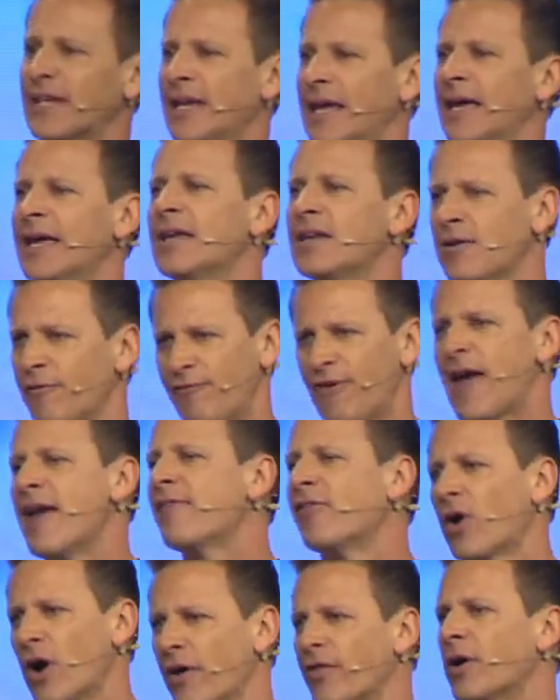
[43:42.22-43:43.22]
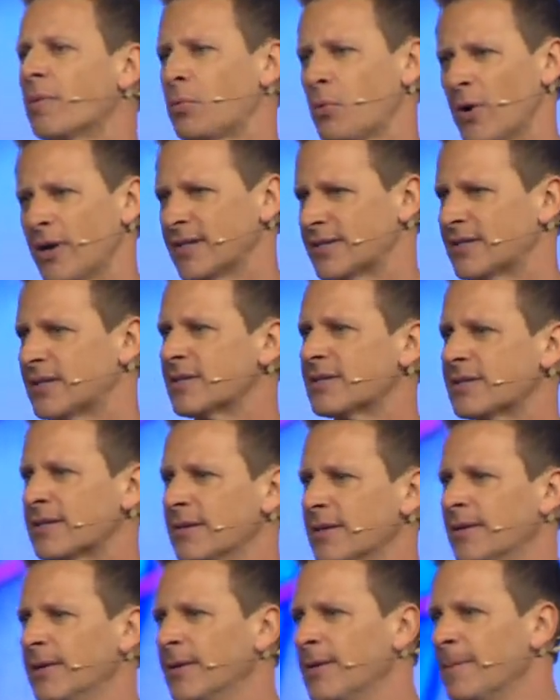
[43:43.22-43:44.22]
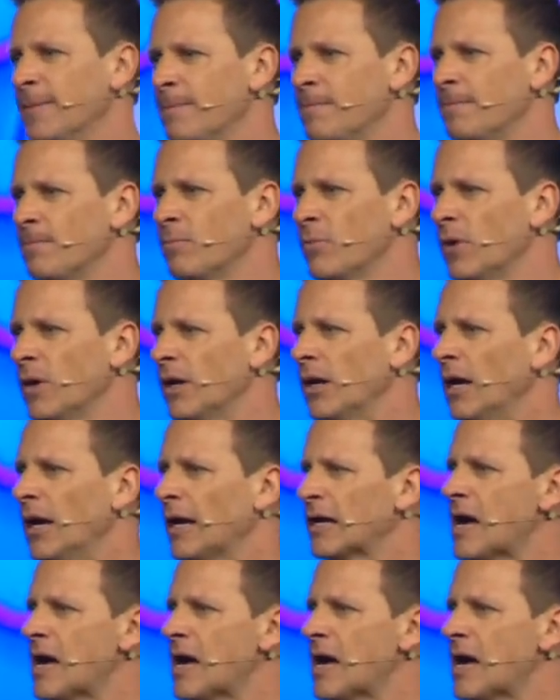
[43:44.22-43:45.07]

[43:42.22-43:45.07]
it in the favor of other places. And